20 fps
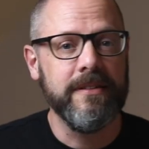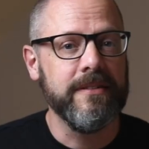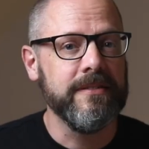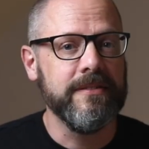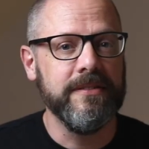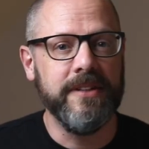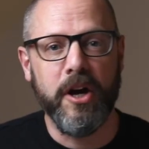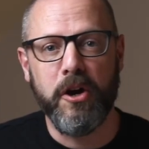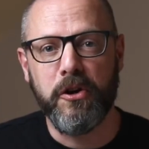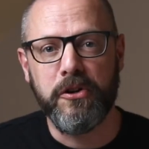
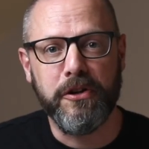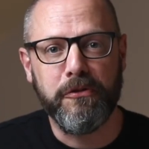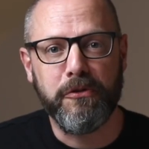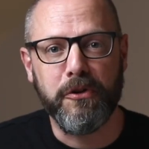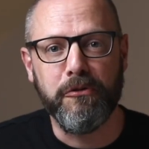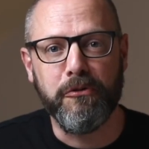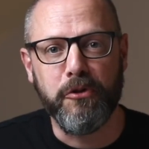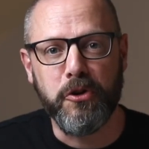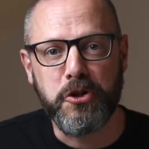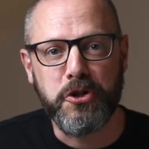There are
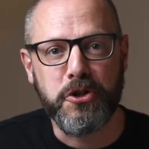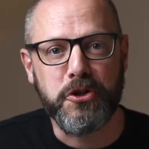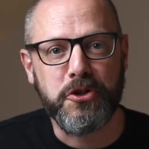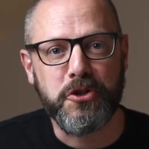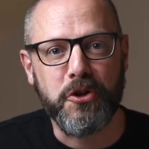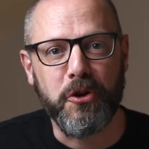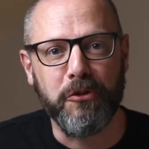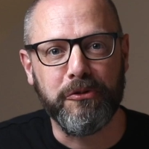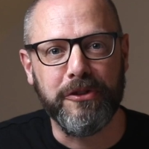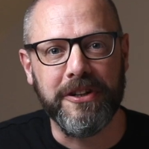different versions
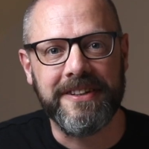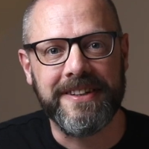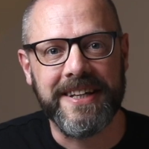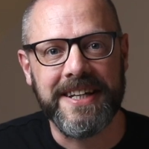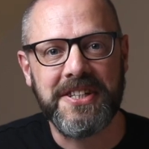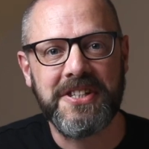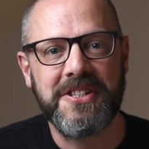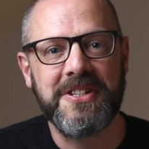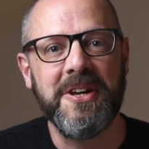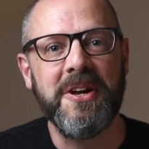of the
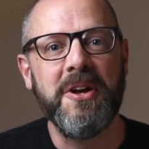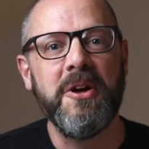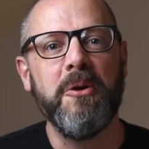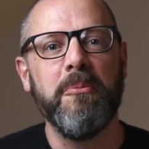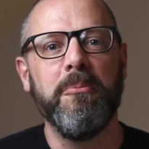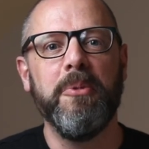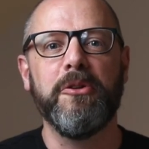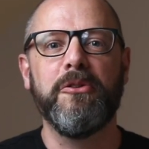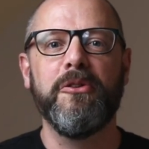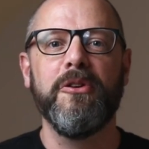test,
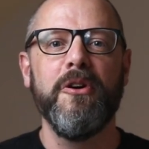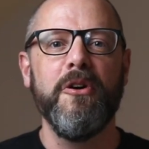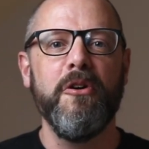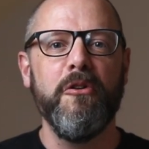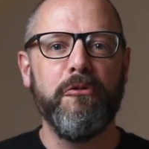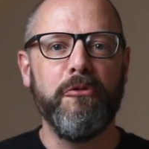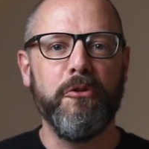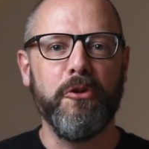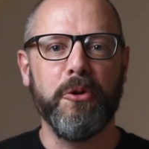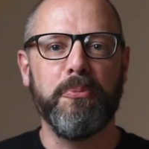but
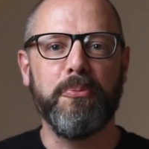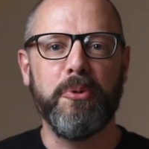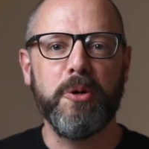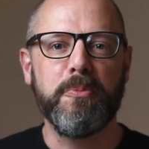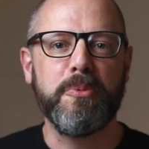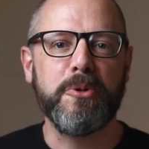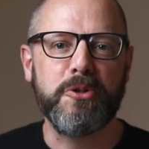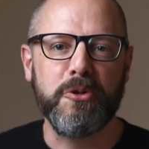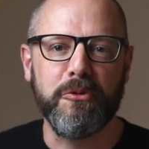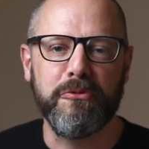for the
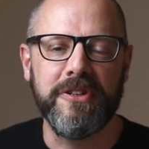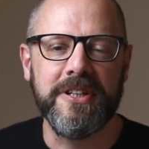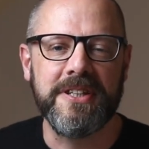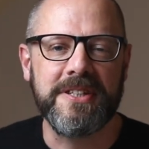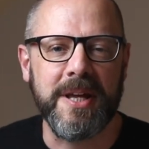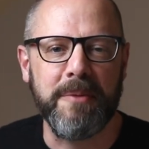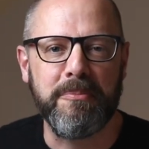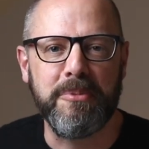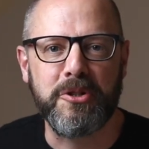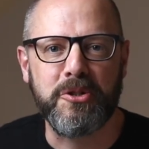purpose of this
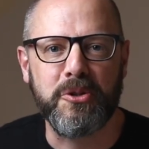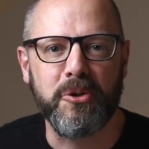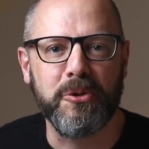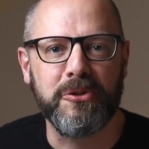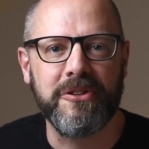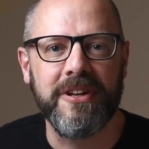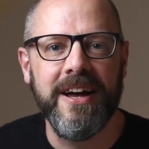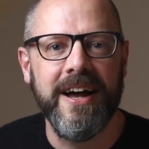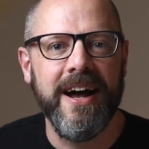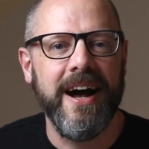episode,
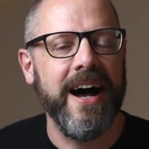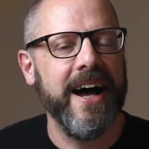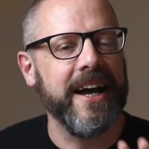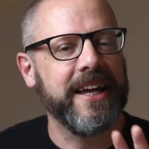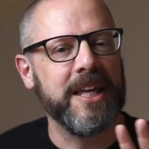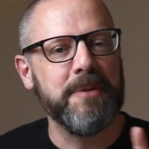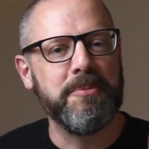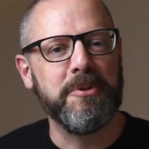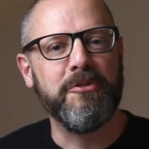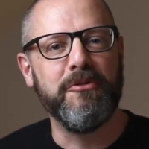I
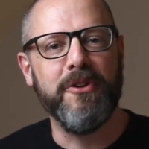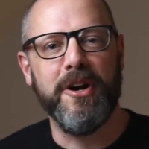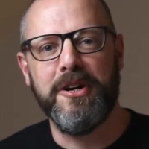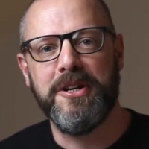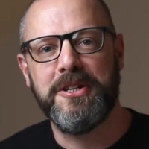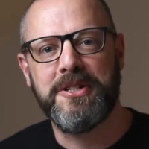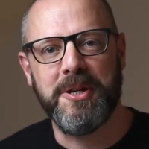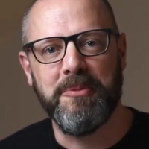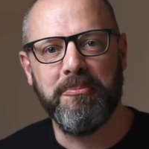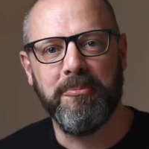keep it very
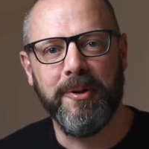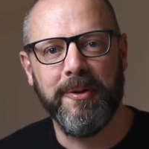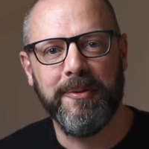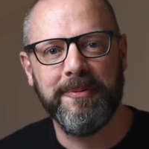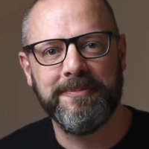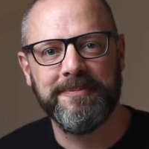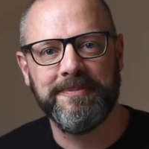simple.